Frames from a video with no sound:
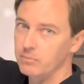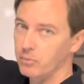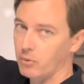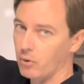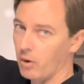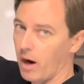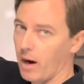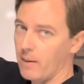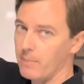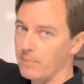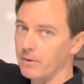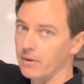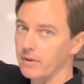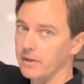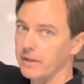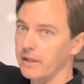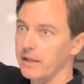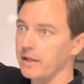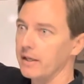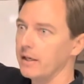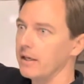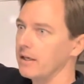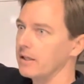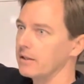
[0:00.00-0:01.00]

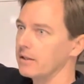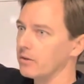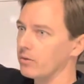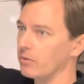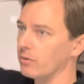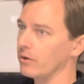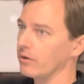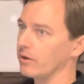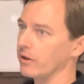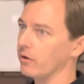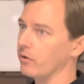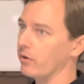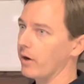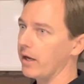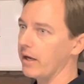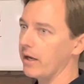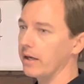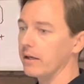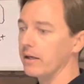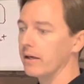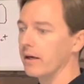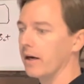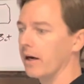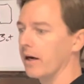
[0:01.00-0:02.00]
properly to really grade
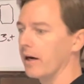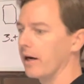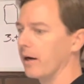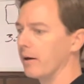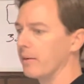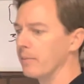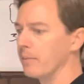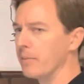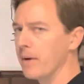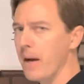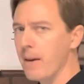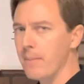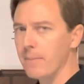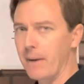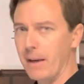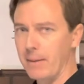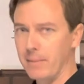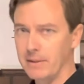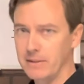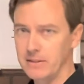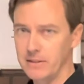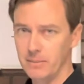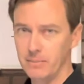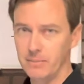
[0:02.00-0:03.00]
it.
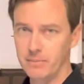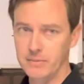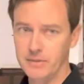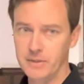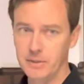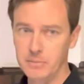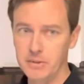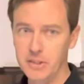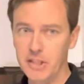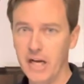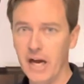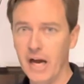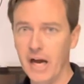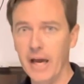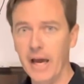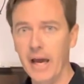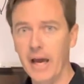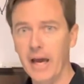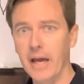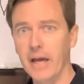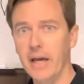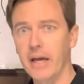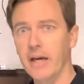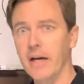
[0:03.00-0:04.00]
Maybe some
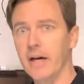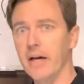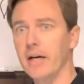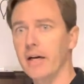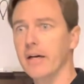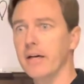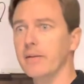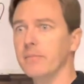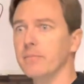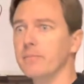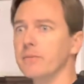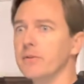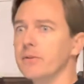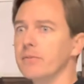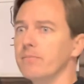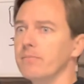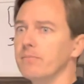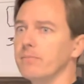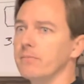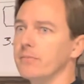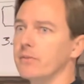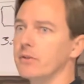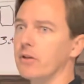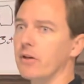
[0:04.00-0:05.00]
GIA
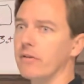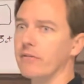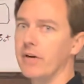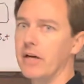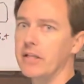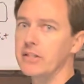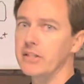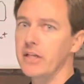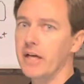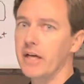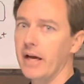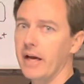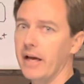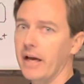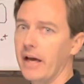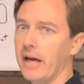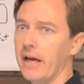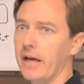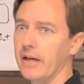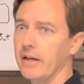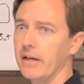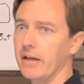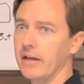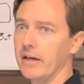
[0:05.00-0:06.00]
certified
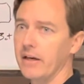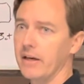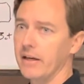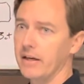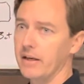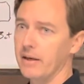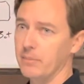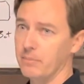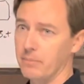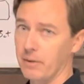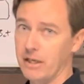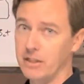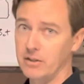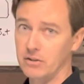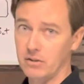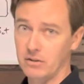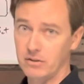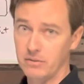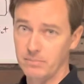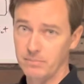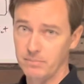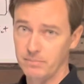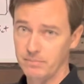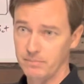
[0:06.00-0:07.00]
GIA
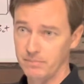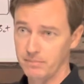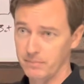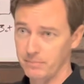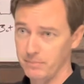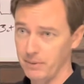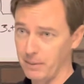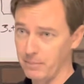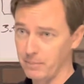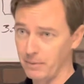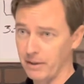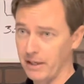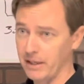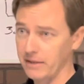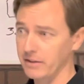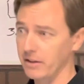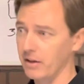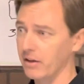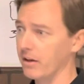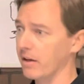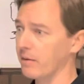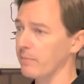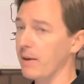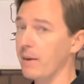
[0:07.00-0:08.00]
appraisal people out
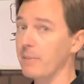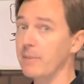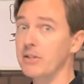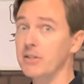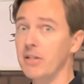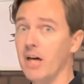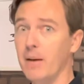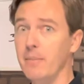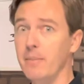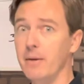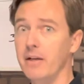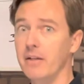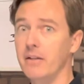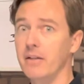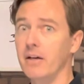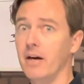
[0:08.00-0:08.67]
there can maybe chime in the